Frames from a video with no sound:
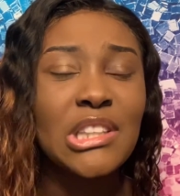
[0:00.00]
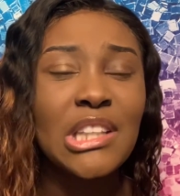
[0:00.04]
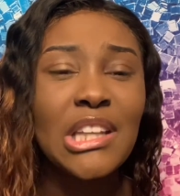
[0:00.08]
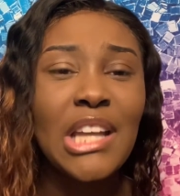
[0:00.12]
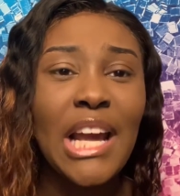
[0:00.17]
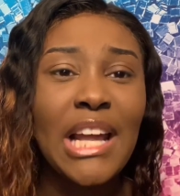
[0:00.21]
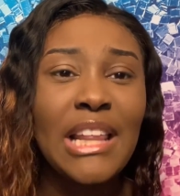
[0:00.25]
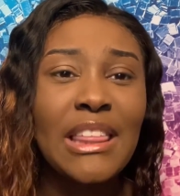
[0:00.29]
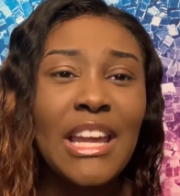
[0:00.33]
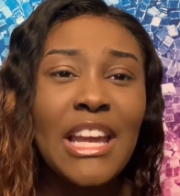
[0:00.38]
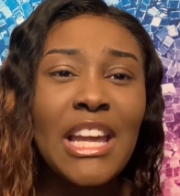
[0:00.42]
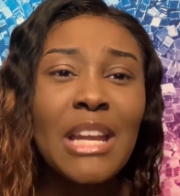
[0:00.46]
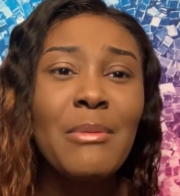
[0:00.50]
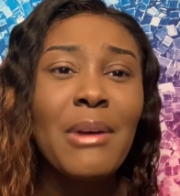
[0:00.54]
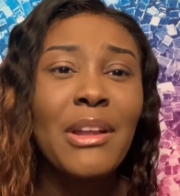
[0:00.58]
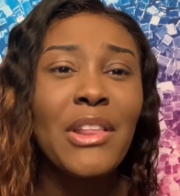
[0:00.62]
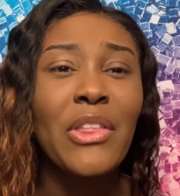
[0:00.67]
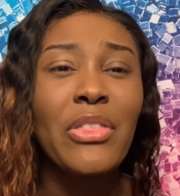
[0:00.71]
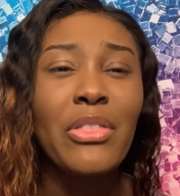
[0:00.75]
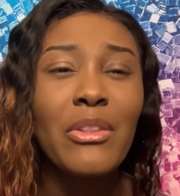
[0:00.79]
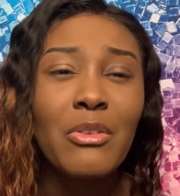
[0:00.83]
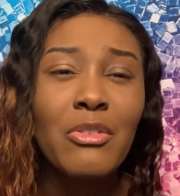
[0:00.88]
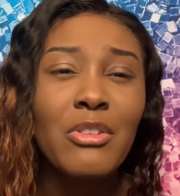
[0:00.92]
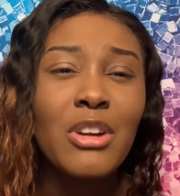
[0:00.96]
And like, thinking about
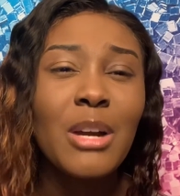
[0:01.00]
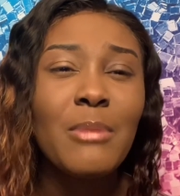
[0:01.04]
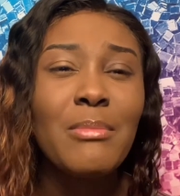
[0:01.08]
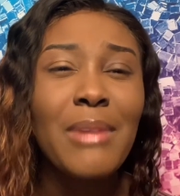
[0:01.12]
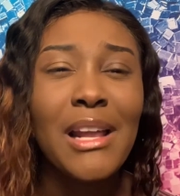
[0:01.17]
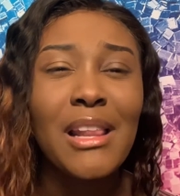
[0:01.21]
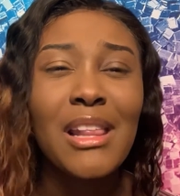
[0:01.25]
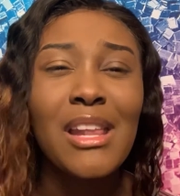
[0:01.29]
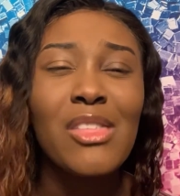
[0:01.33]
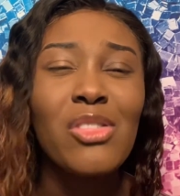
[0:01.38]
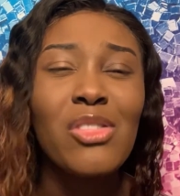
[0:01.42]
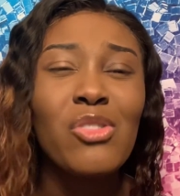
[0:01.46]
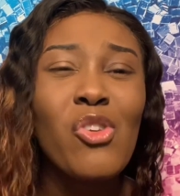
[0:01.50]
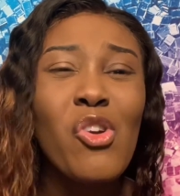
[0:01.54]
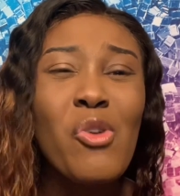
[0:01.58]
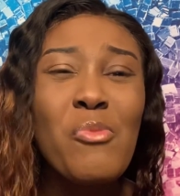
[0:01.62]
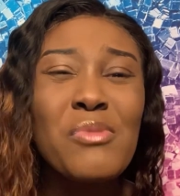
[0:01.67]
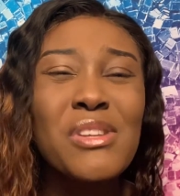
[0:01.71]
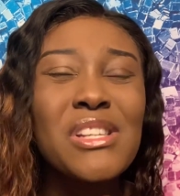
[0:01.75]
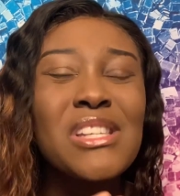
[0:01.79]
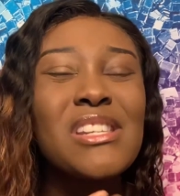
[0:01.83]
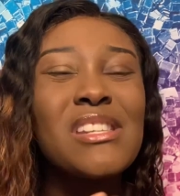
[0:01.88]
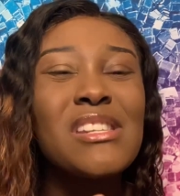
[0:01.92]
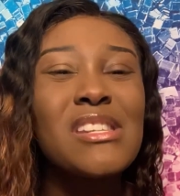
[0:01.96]
the throw up, like the throw up
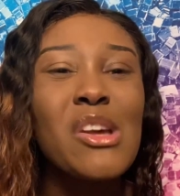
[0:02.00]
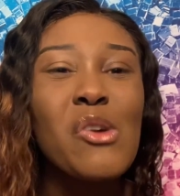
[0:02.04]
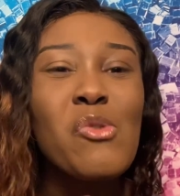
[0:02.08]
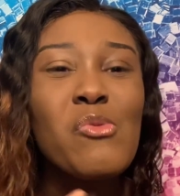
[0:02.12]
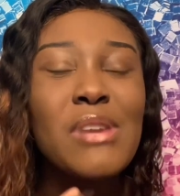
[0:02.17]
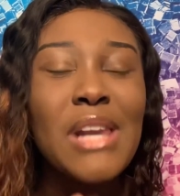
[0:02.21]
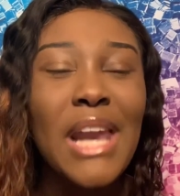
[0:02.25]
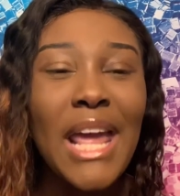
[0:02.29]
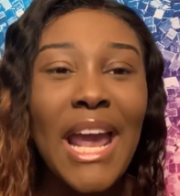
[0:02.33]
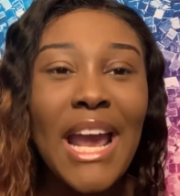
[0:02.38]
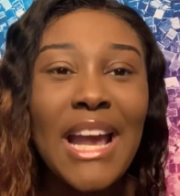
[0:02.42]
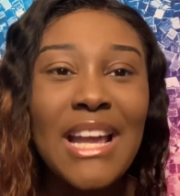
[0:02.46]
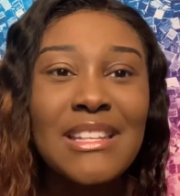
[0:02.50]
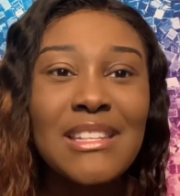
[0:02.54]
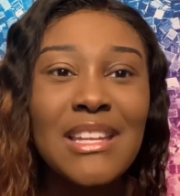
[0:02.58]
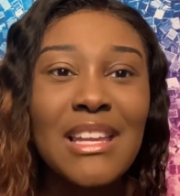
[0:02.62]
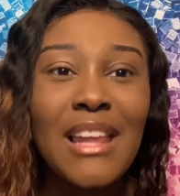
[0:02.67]
was just so nasty.